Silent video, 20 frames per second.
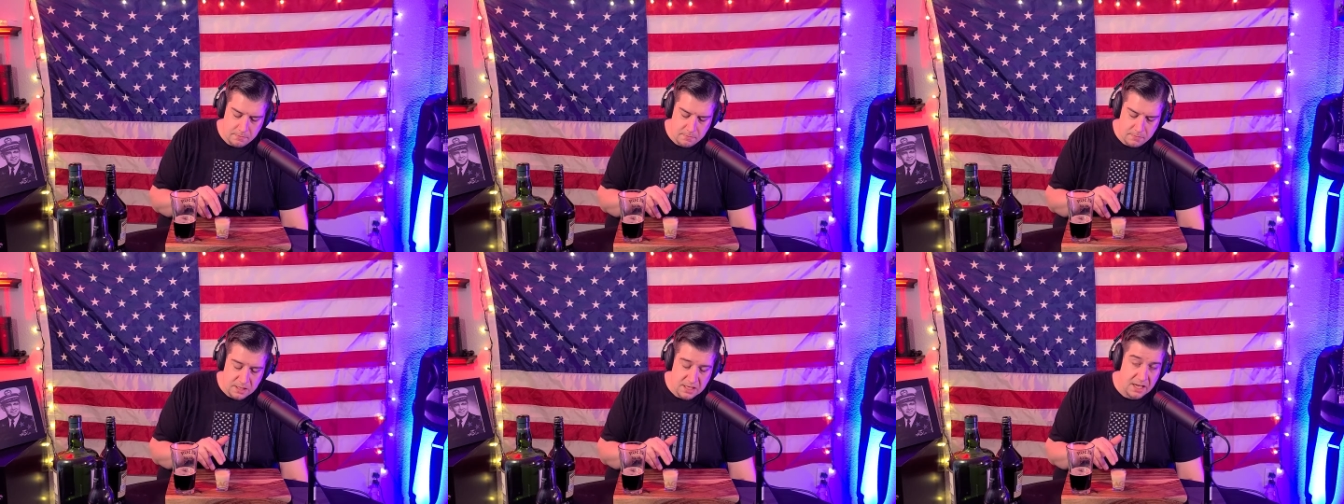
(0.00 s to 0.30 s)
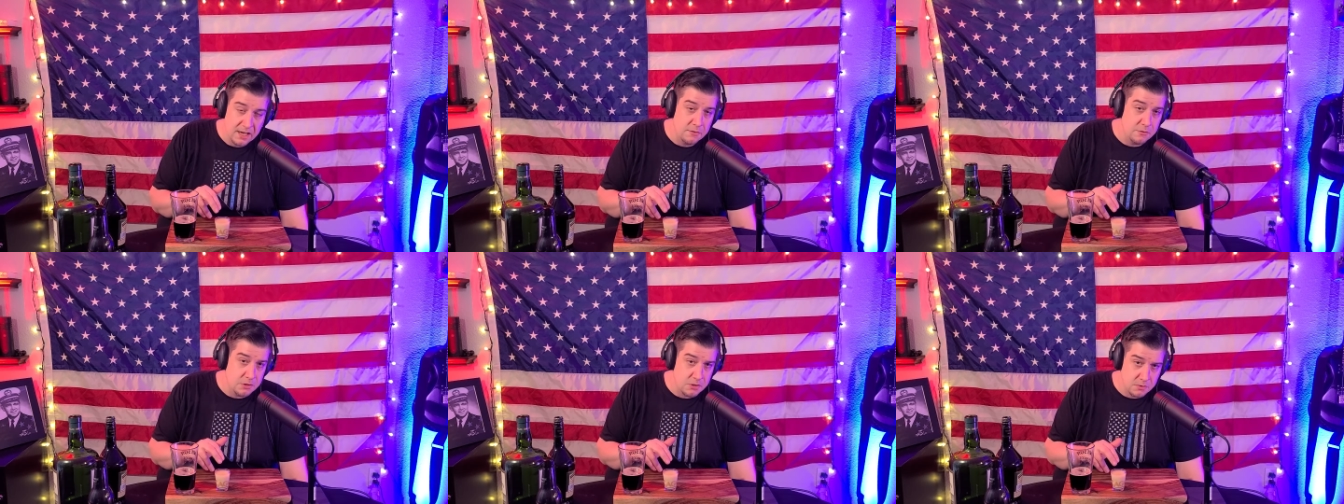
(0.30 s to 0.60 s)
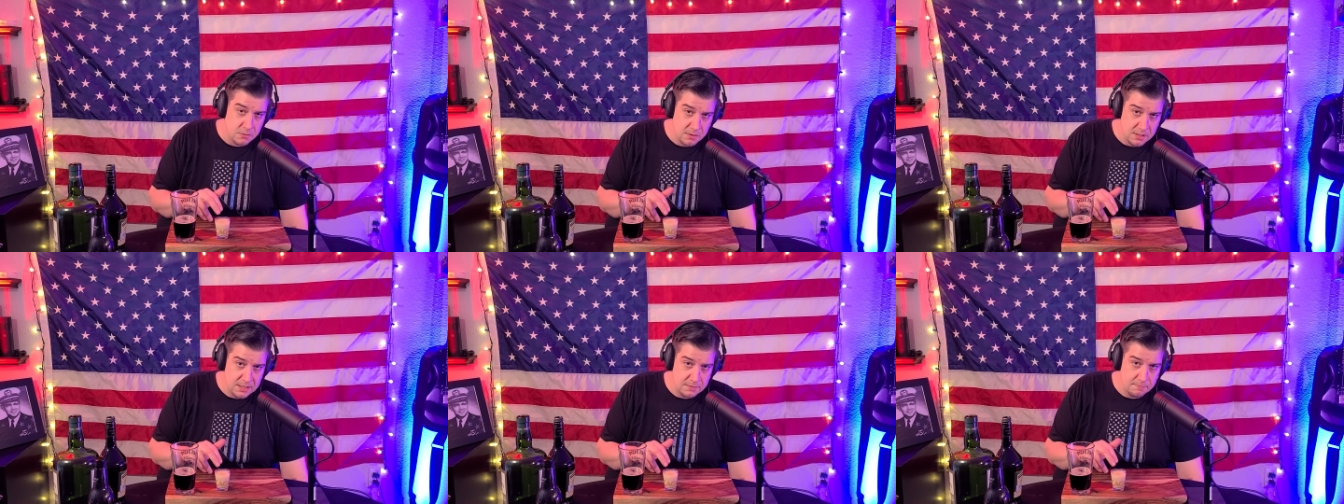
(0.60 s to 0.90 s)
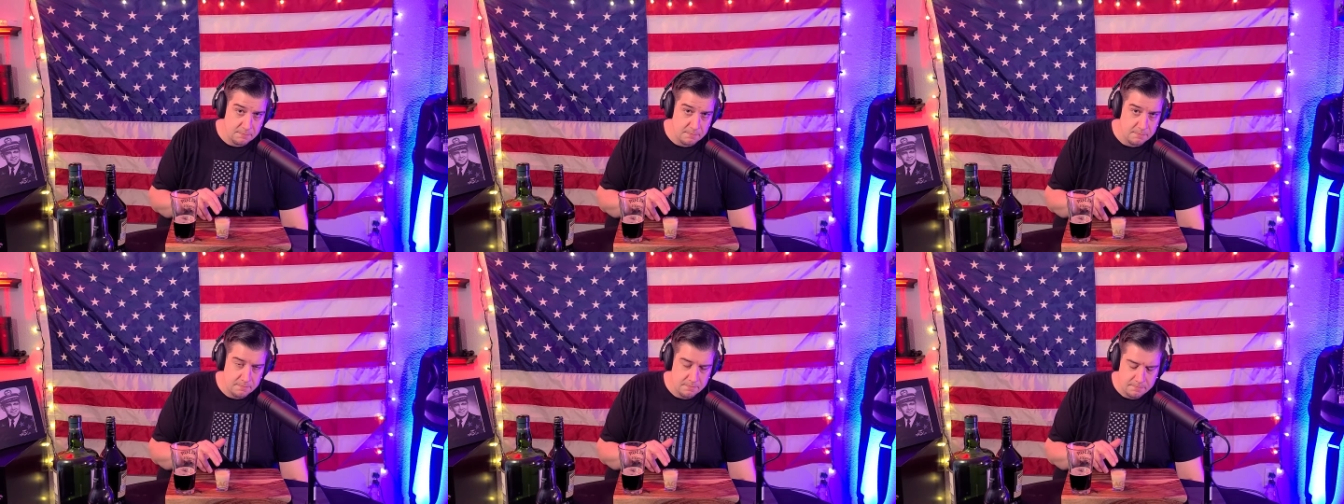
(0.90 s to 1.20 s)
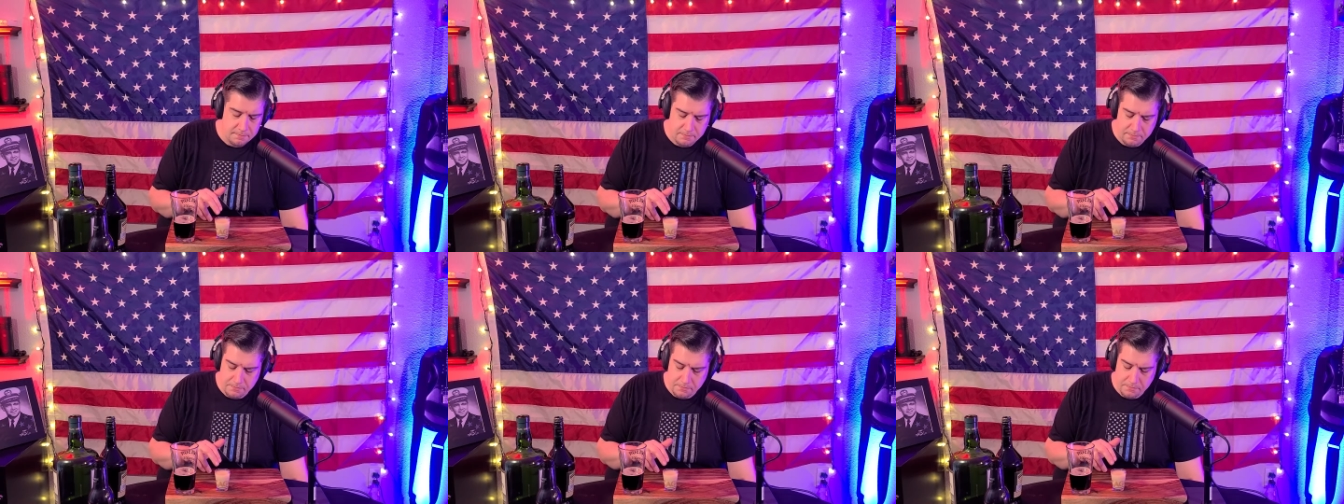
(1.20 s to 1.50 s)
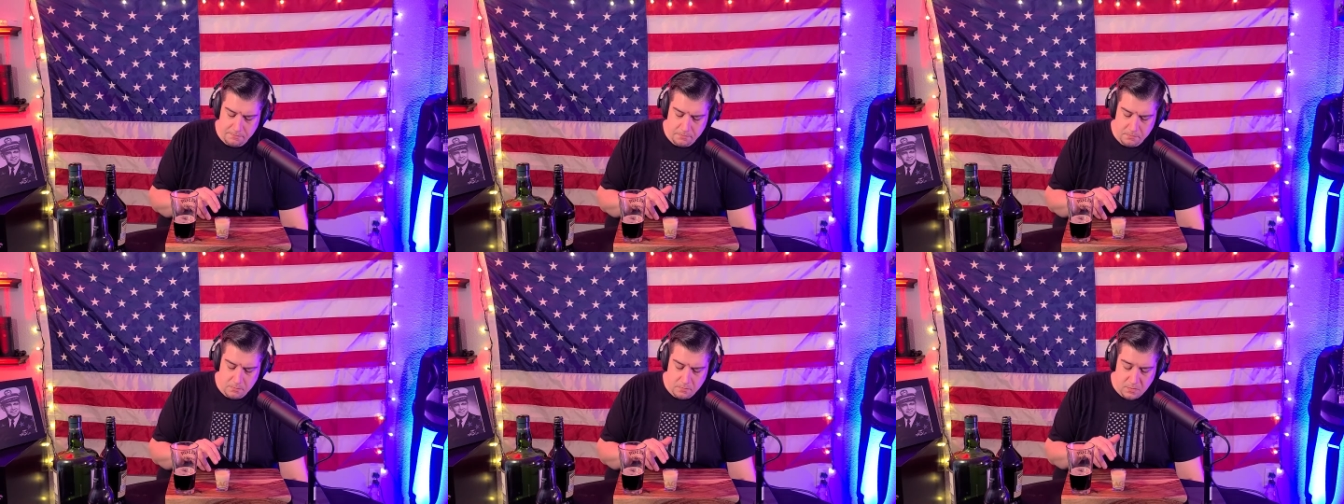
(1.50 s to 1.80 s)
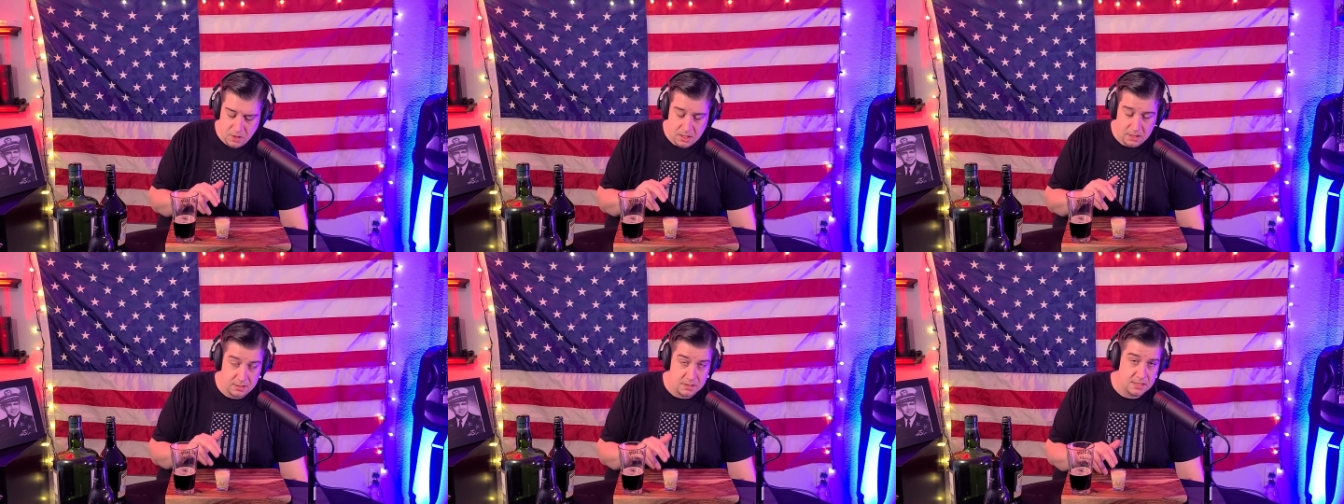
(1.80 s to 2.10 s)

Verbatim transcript: the Irish cream on